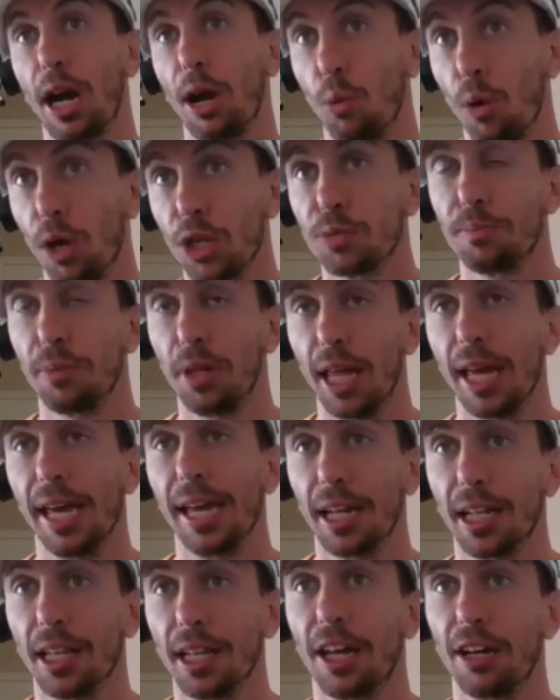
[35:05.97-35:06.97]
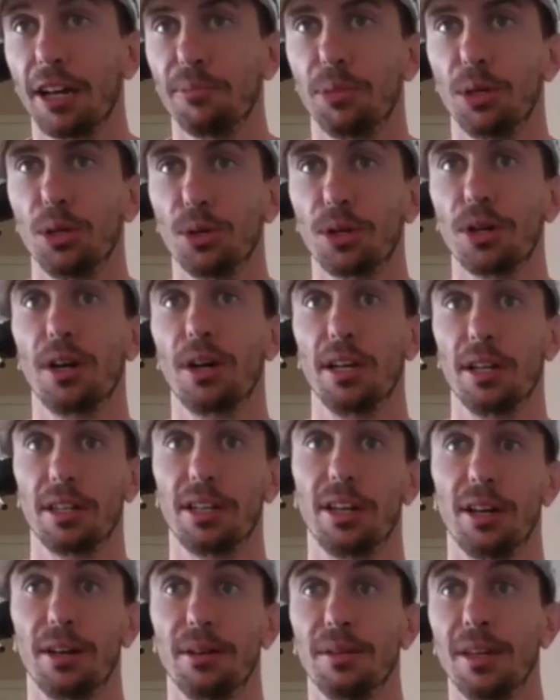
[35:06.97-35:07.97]
I was playing a lot of poker and,
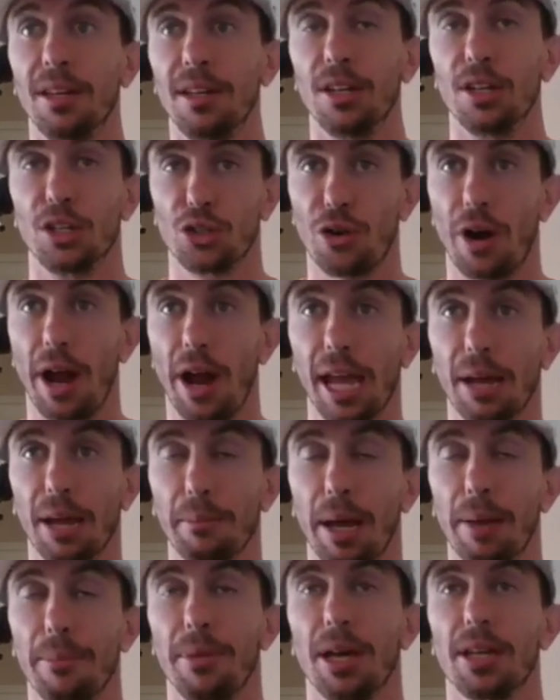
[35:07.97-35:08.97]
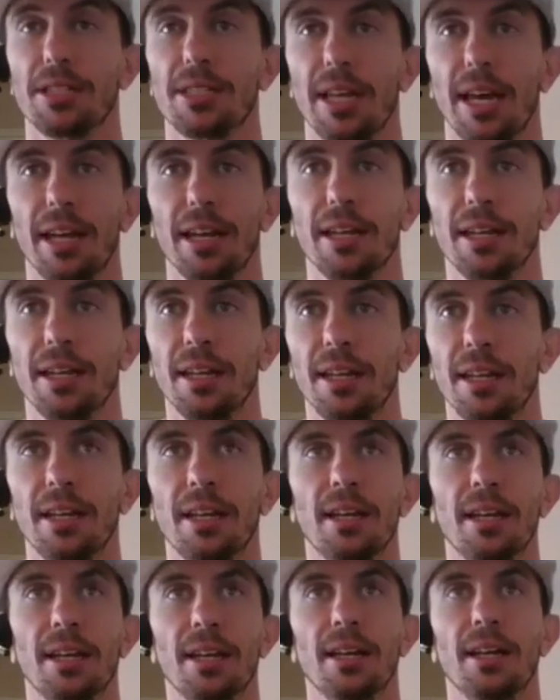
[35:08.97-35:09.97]
you know, trying my best at it.
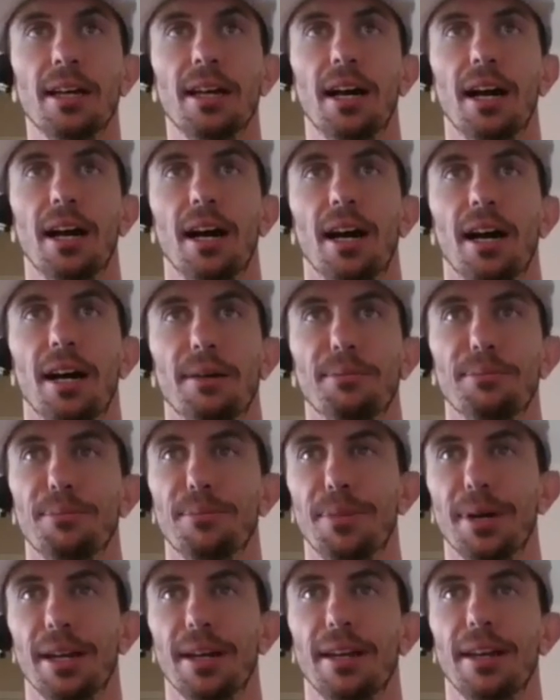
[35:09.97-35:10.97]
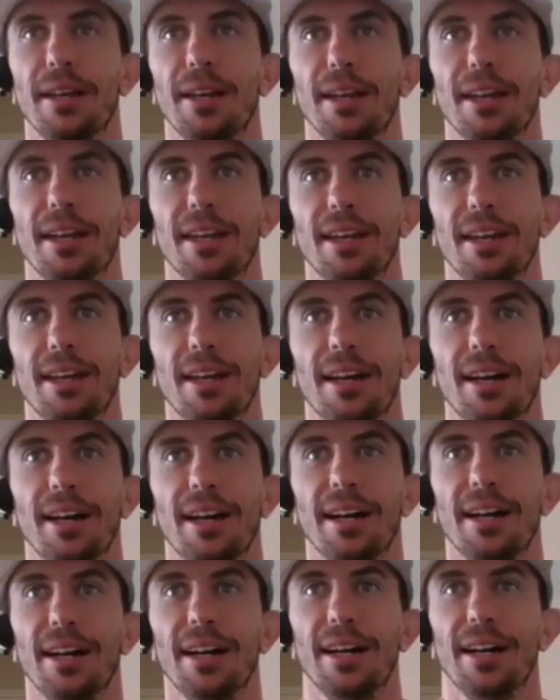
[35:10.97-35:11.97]
Um, but uh,
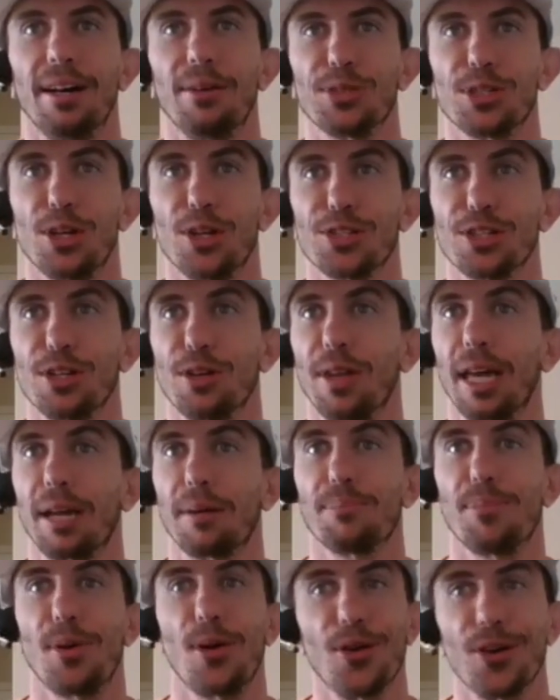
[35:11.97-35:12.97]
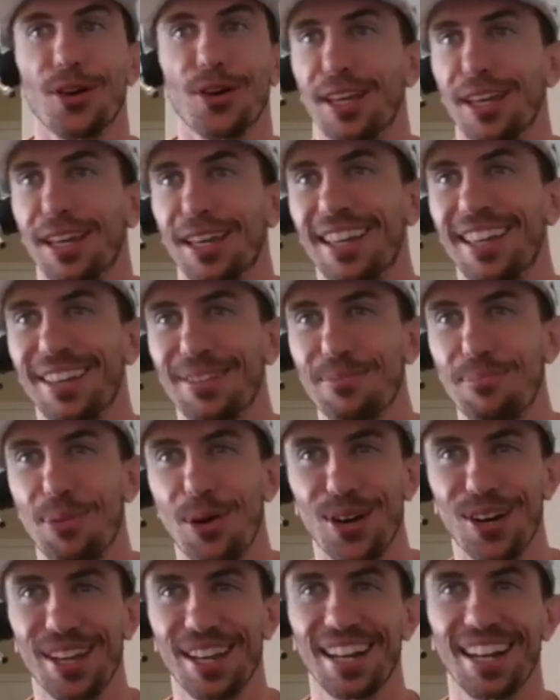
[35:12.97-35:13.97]
I was also like partying,
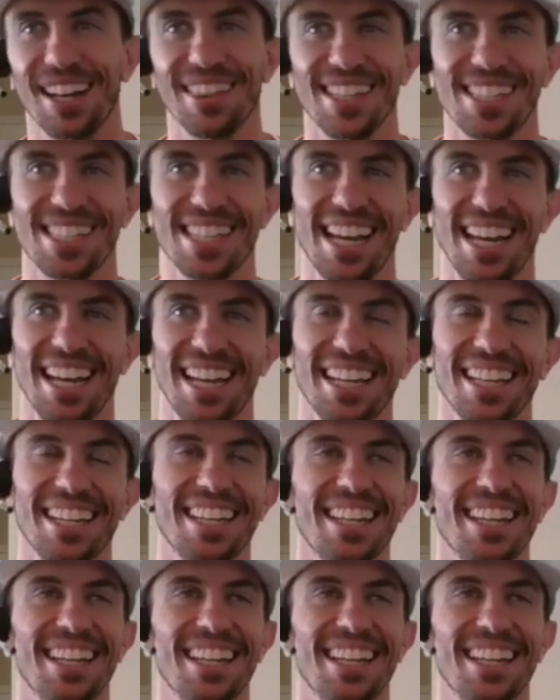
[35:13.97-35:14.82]
partying on the side.